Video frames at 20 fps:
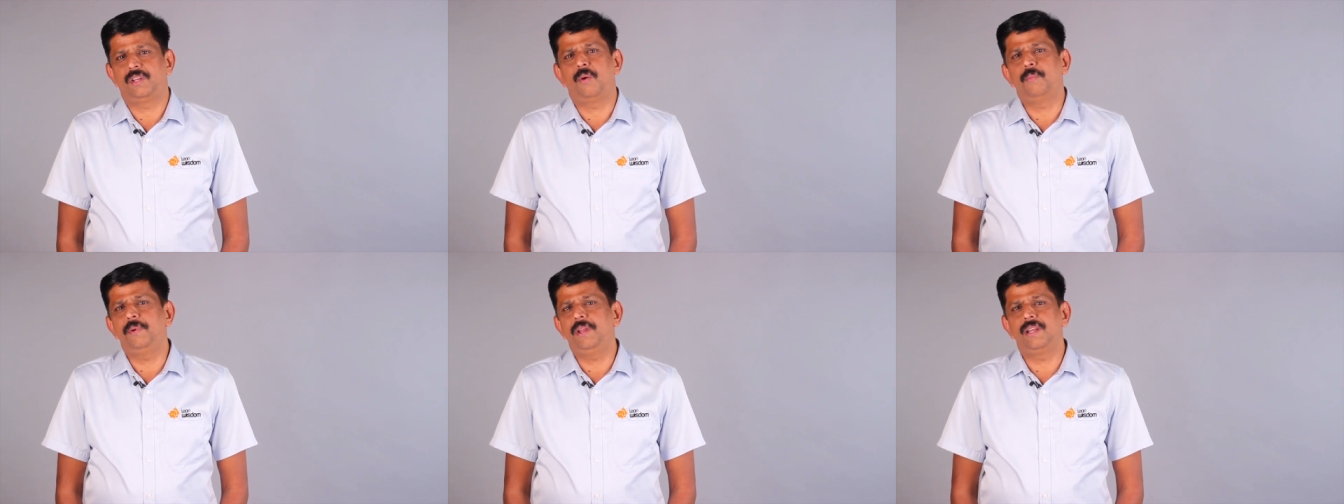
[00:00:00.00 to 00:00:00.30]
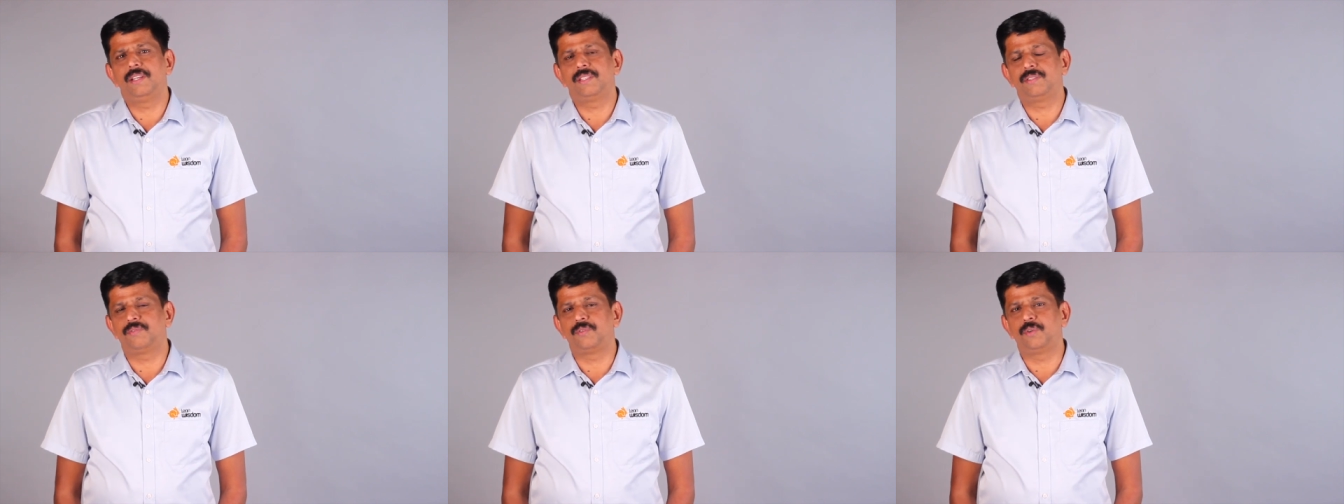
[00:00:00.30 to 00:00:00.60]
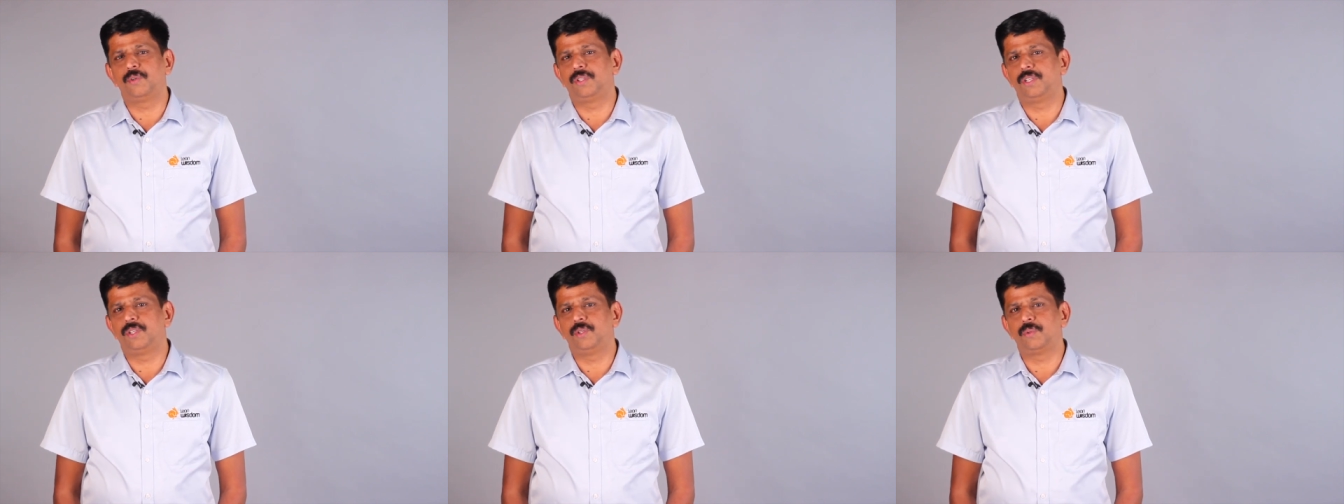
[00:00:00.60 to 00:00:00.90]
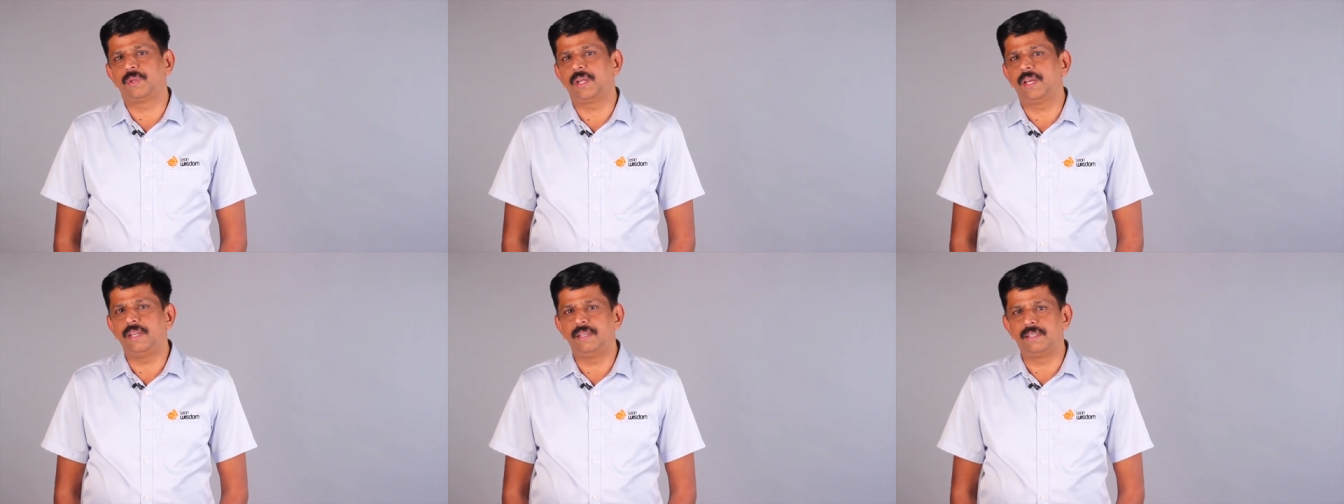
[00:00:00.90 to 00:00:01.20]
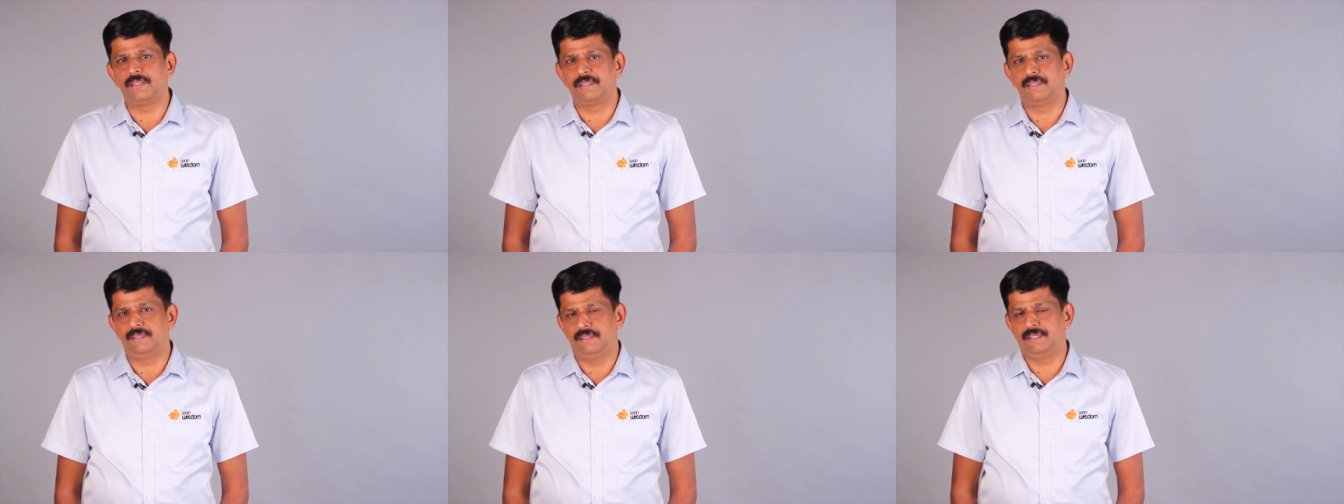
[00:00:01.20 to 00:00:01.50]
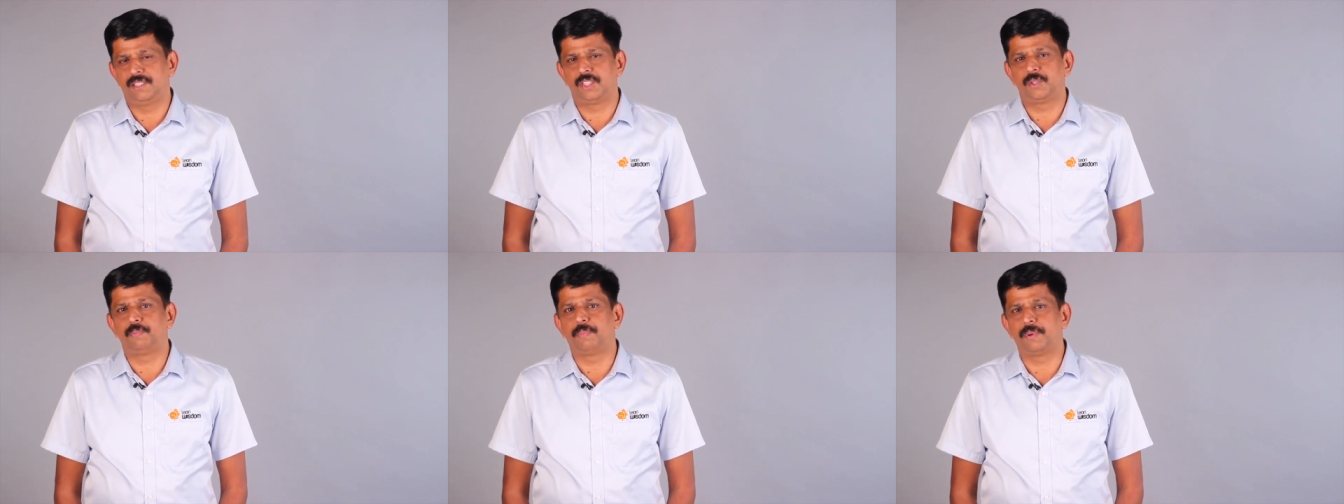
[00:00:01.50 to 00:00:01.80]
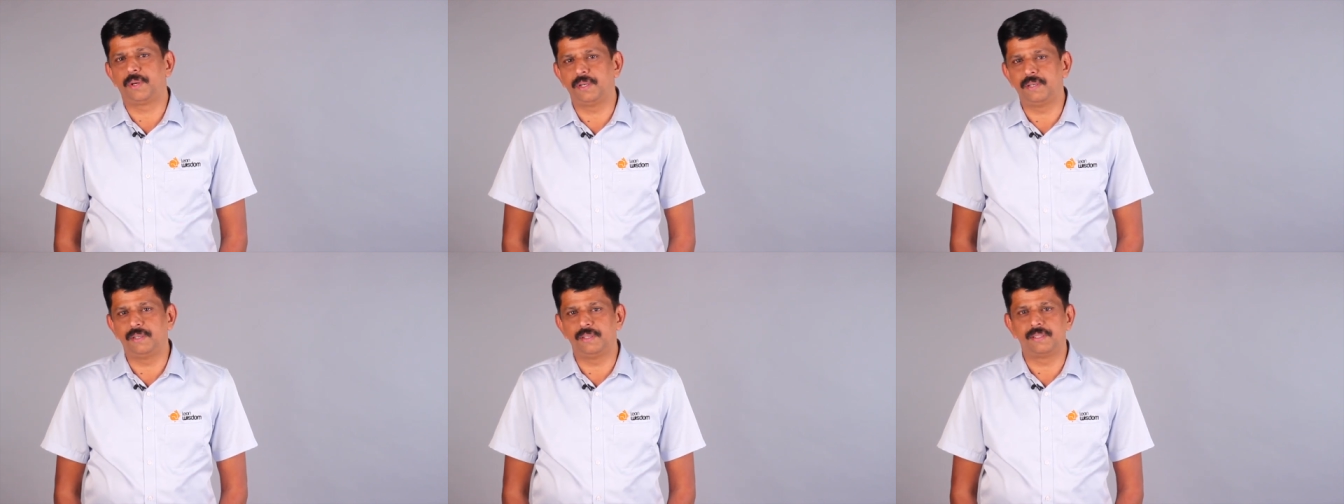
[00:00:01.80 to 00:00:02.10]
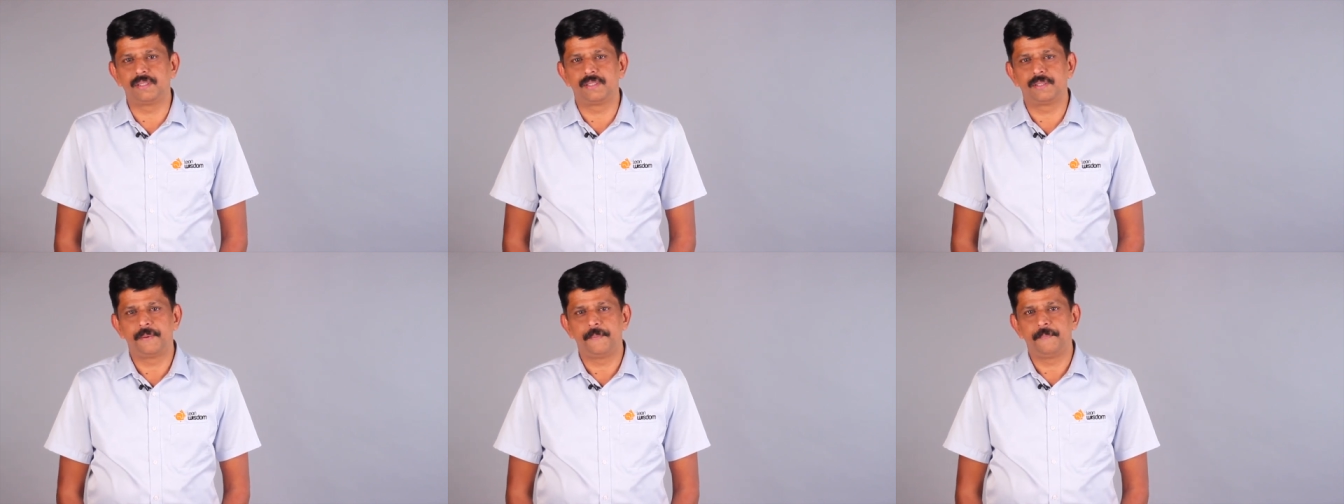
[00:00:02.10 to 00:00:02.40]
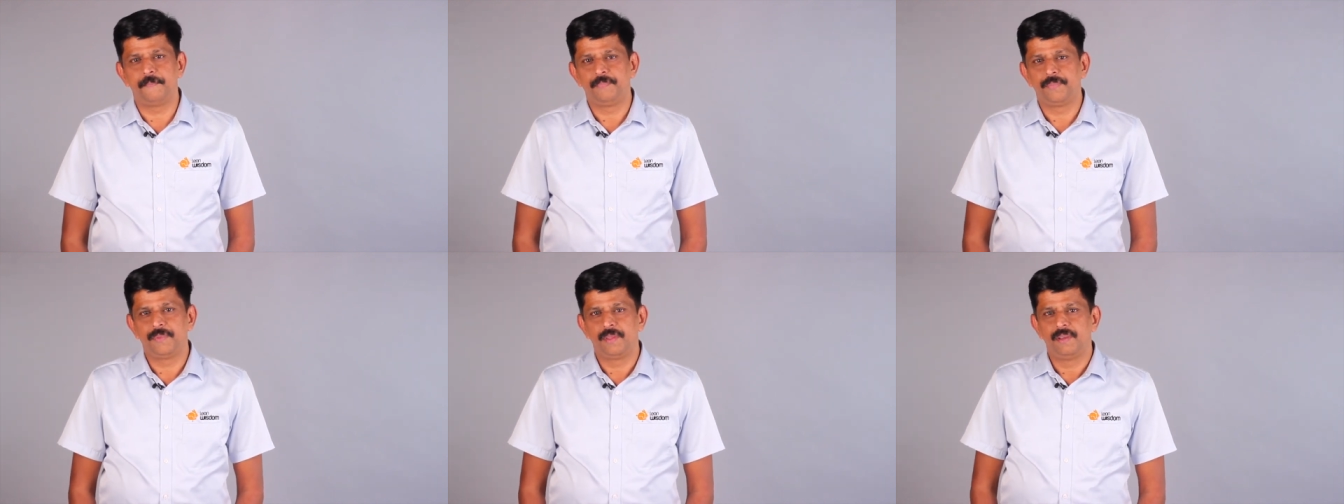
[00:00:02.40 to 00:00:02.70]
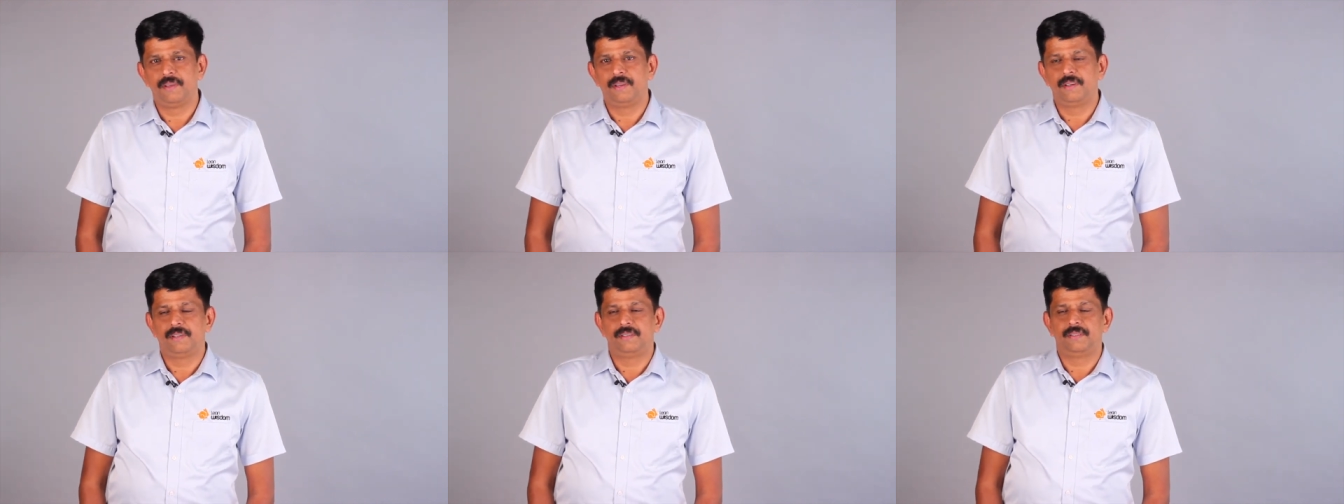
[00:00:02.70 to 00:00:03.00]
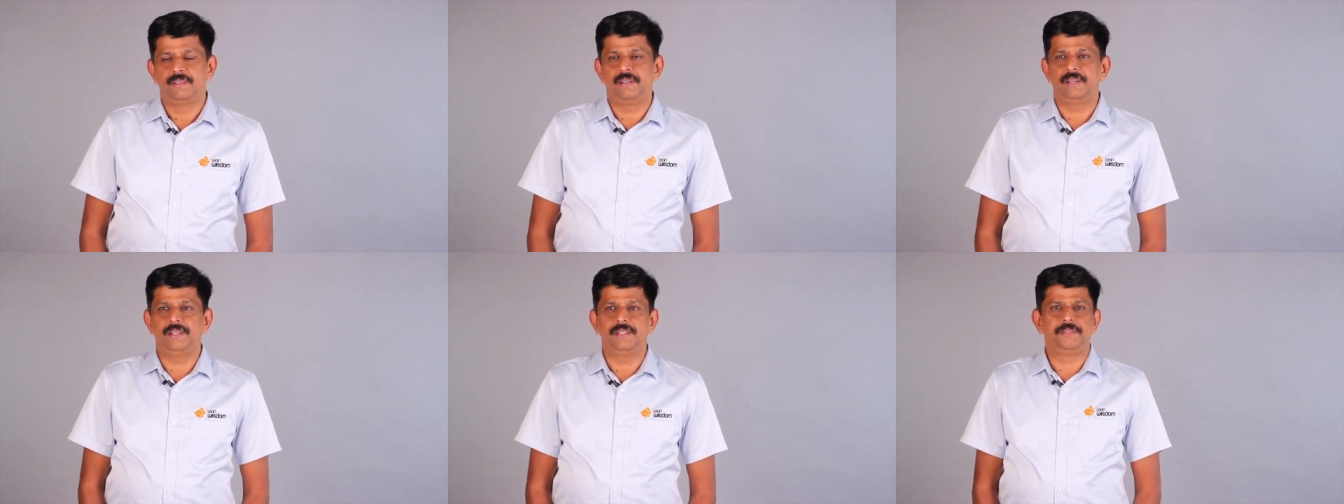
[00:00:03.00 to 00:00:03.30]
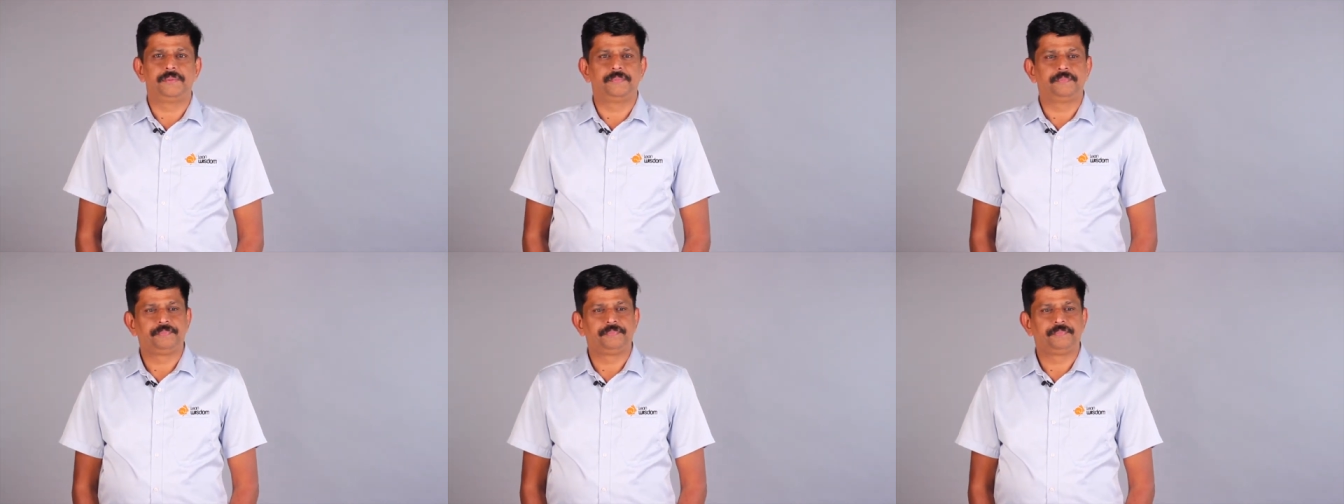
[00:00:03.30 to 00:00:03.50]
how many lines of code that you write in a sprint, right?